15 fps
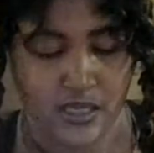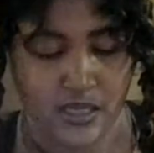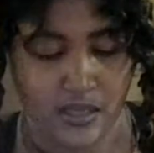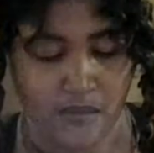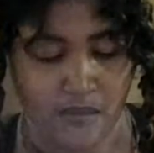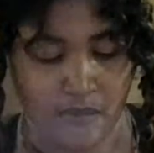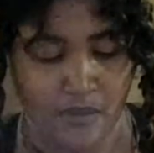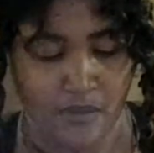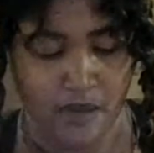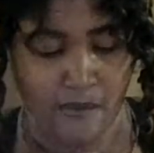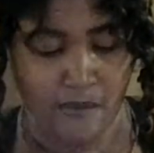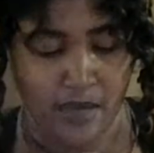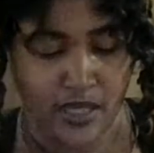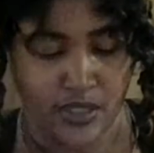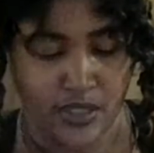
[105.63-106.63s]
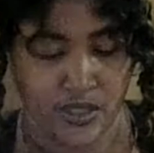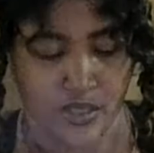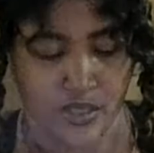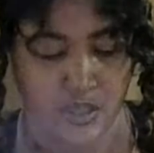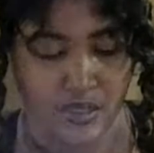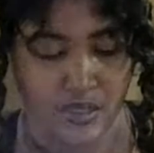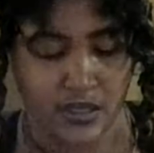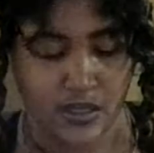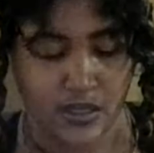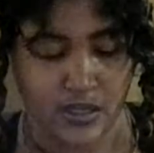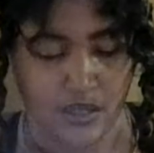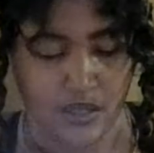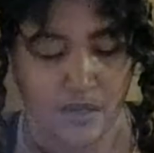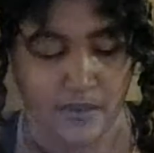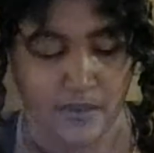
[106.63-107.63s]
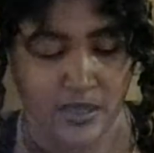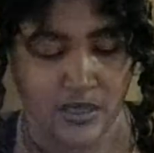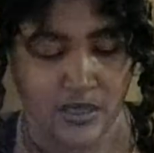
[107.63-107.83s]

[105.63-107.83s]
a major disturbance,